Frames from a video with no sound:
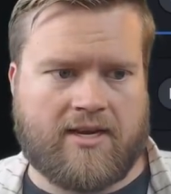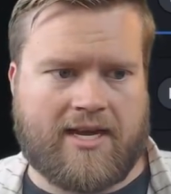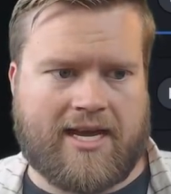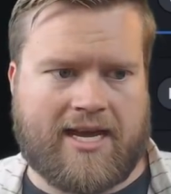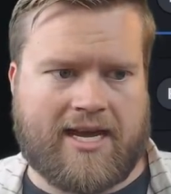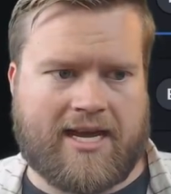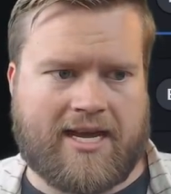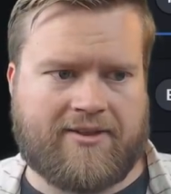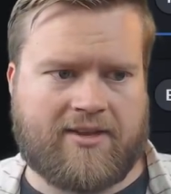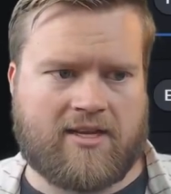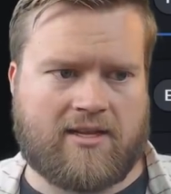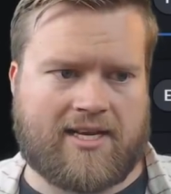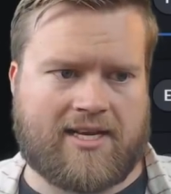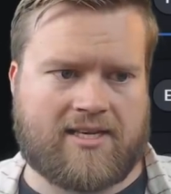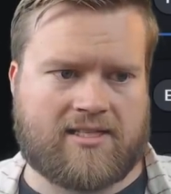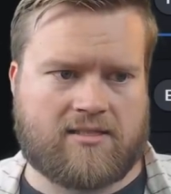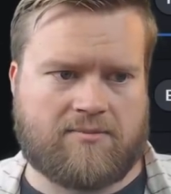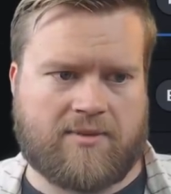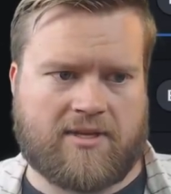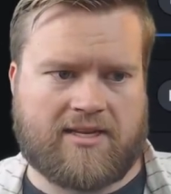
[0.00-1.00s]
and then it'll
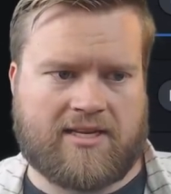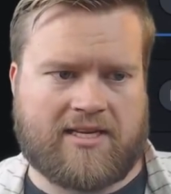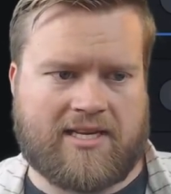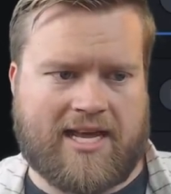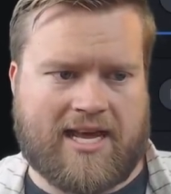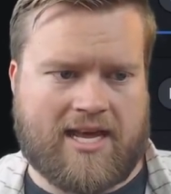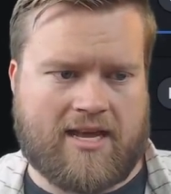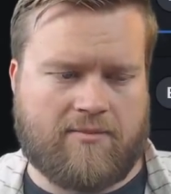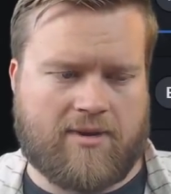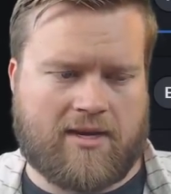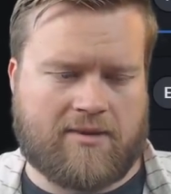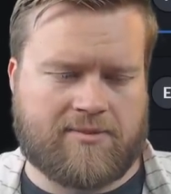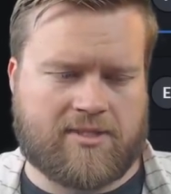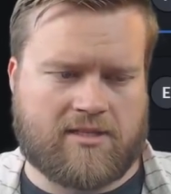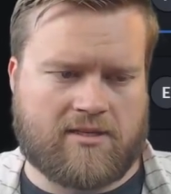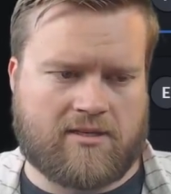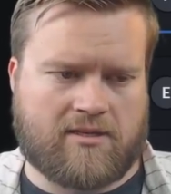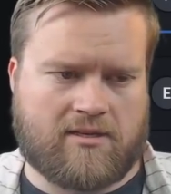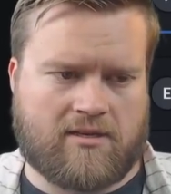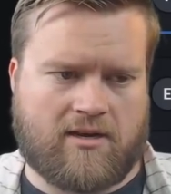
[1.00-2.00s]
ask me the name. I'm just
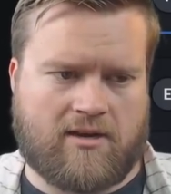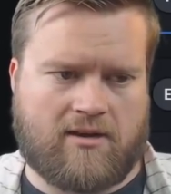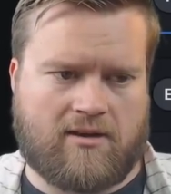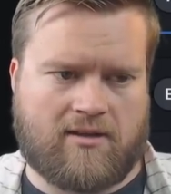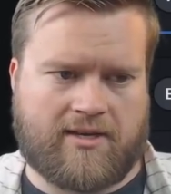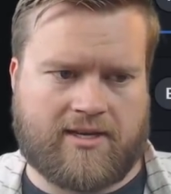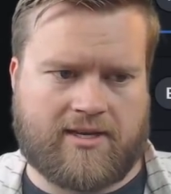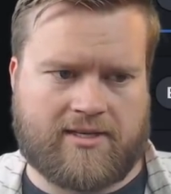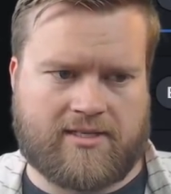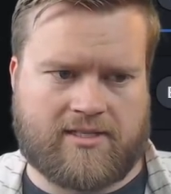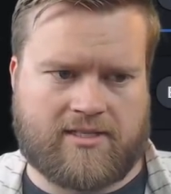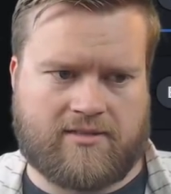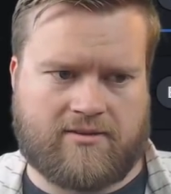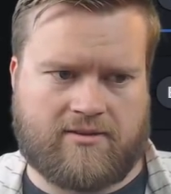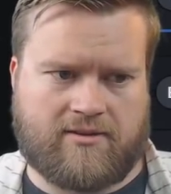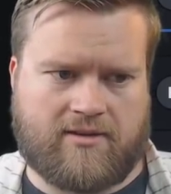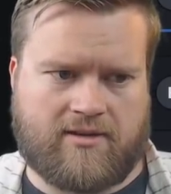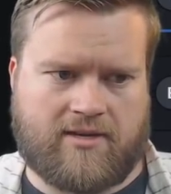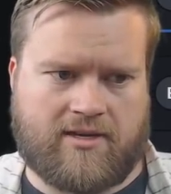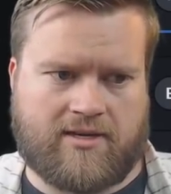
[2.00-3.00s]
going to call it
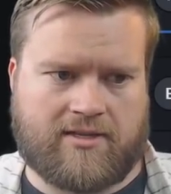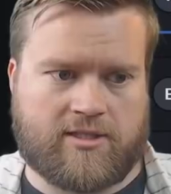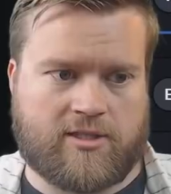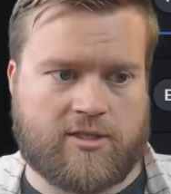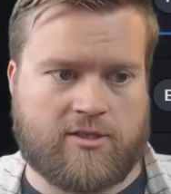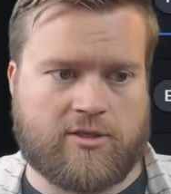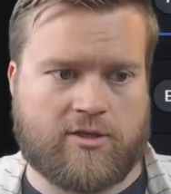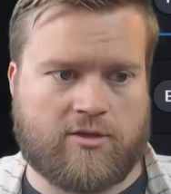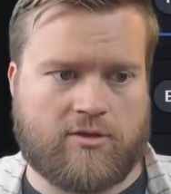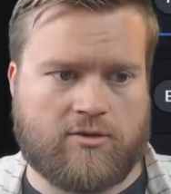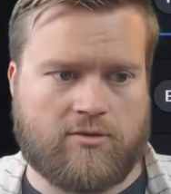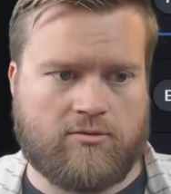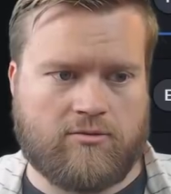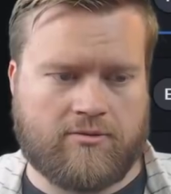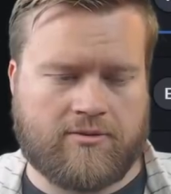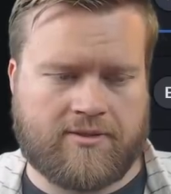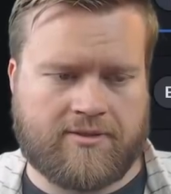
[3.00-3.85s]
uh, To Do,